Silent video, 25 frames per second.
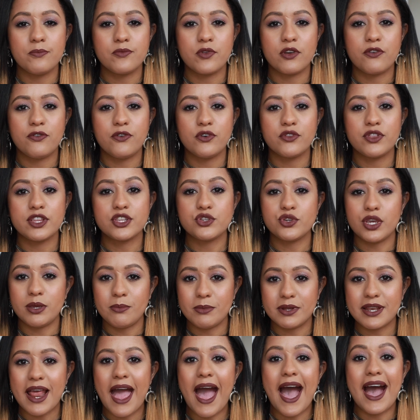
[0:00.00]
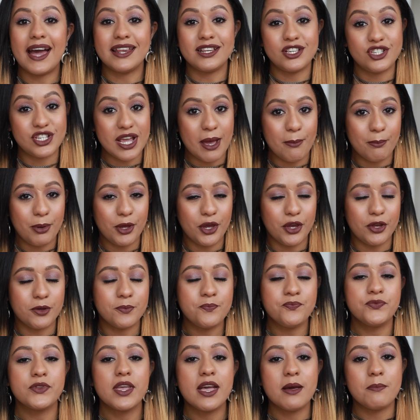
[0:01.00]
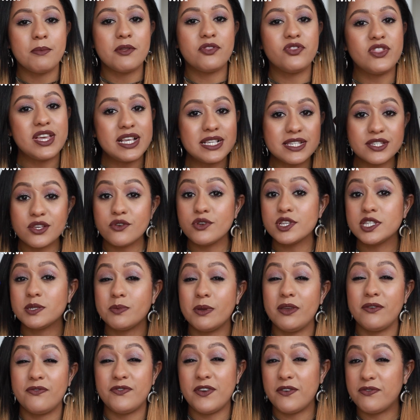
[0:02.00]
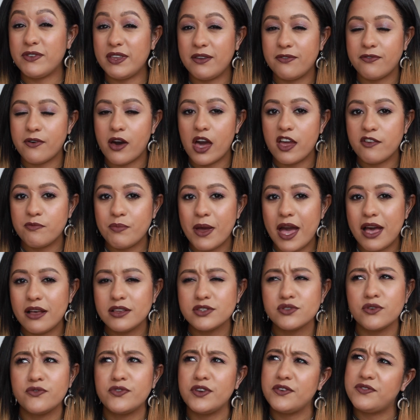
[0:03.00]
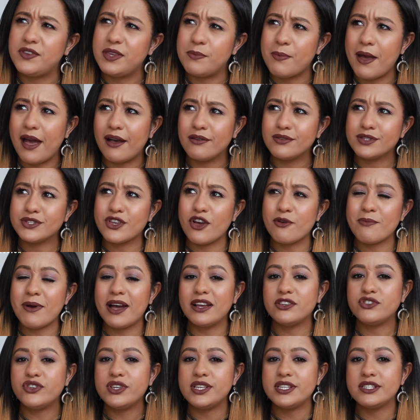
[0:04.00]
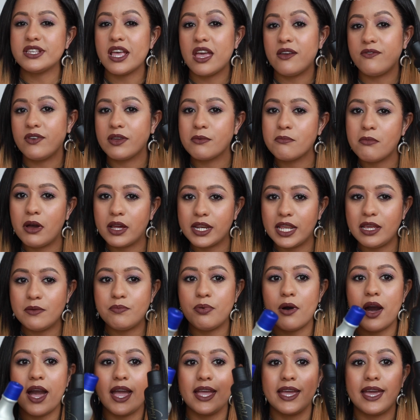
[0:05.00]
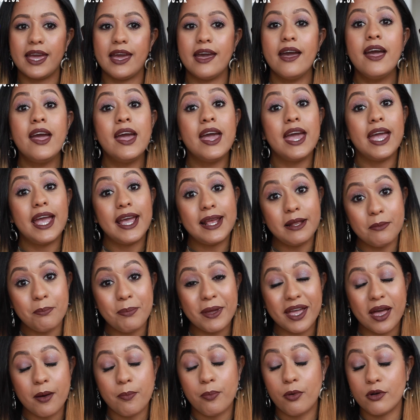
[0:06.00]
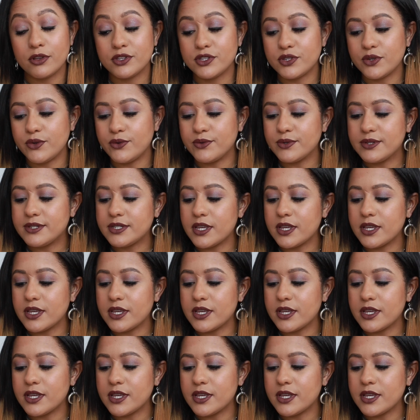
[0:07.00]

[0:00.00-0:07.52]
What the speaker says: for the treatment and shampoo. But this cost me £55 or £50, so I'm actually saving money buying it in bigger bottles.